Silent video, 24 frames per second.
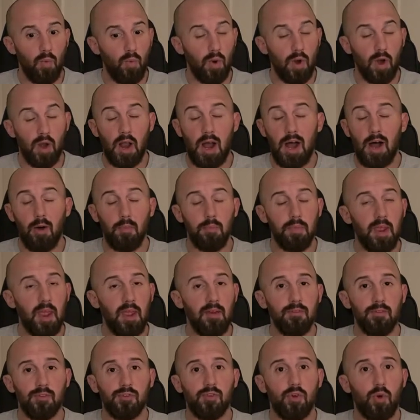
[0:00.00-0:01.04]
where I'll be
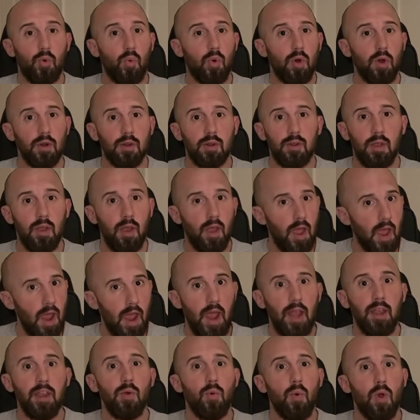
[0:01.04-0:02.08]
able to work
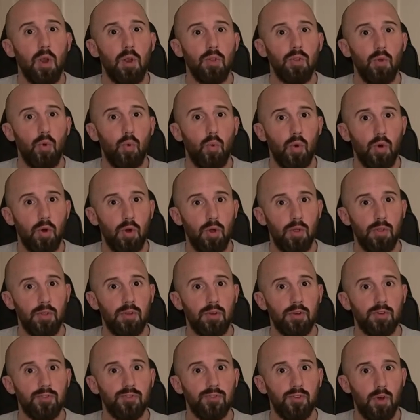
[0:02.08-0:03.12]
anywhere in the
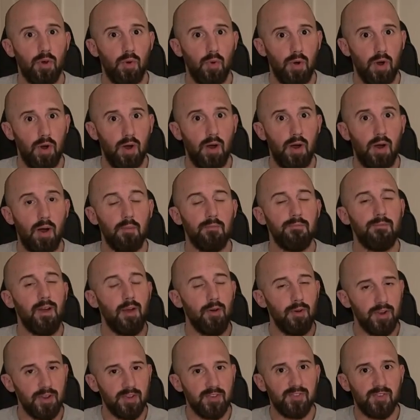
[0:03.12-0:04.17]
world. So uh, I'm
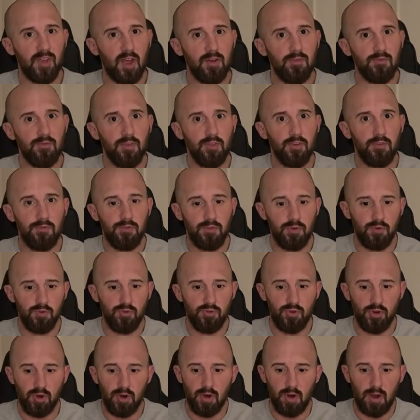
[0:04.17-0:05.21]
very excited for the
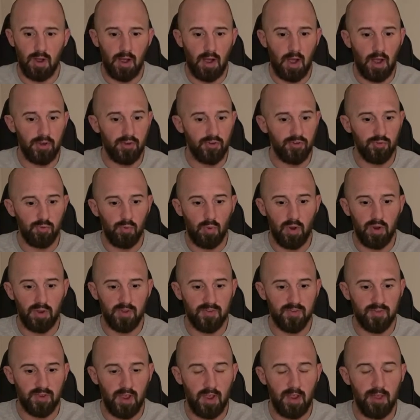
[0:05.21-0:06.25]
future. I just want
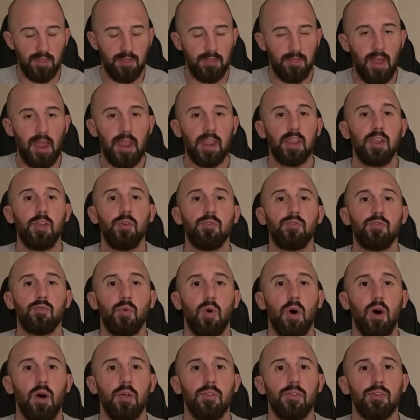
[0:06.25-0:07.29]
to say thank you
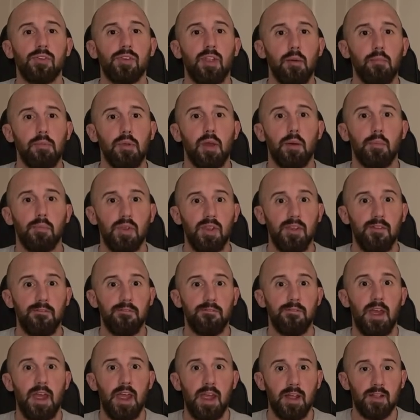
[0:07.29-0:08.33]
to all the WWE
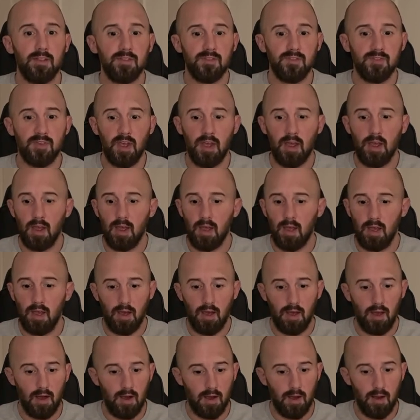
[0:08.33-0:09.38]
fans
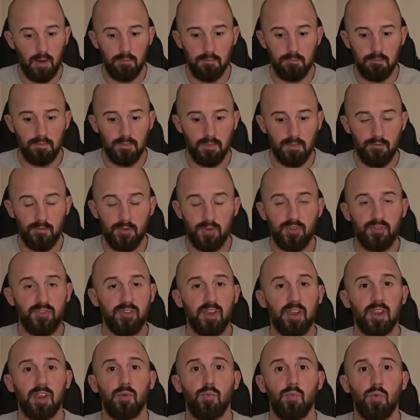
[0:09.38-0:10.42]
um, for
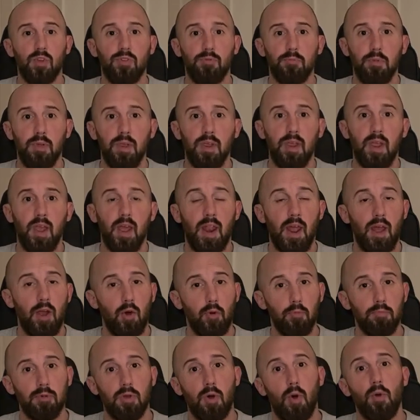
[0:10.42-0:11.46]
sticking with me, and I
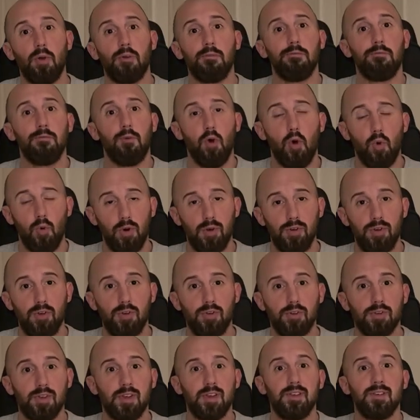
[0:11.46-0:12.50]
hope going forward
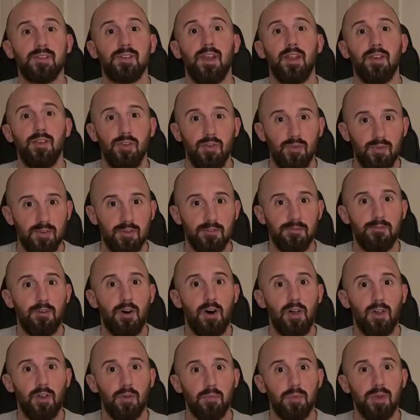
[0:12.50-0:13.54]
you'll continue to
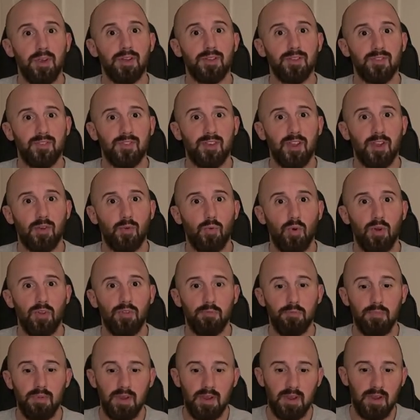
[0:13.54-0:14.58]
follow me and stick
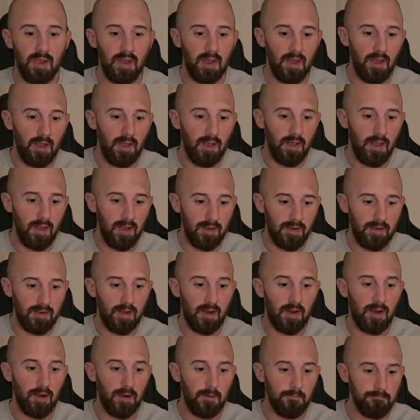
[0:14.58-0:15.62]
with me. And
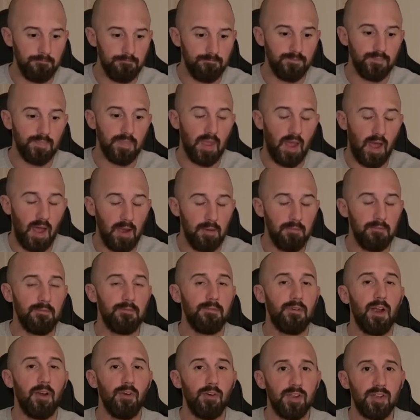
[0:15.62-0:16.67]
um, I'm
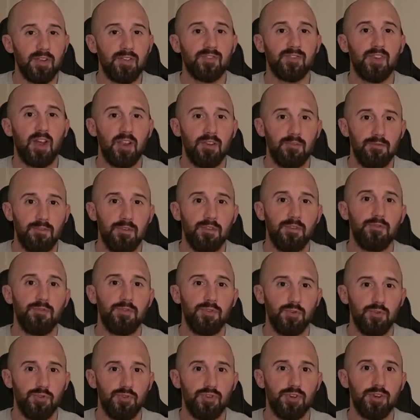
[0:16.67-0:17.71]
very excited for the
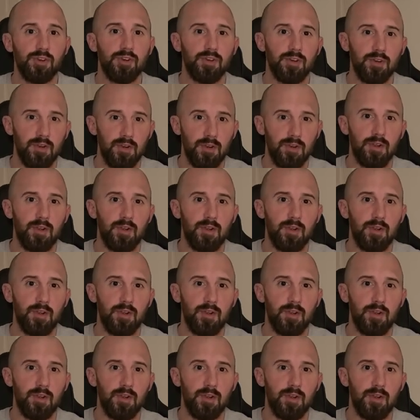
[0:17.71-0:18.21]
future.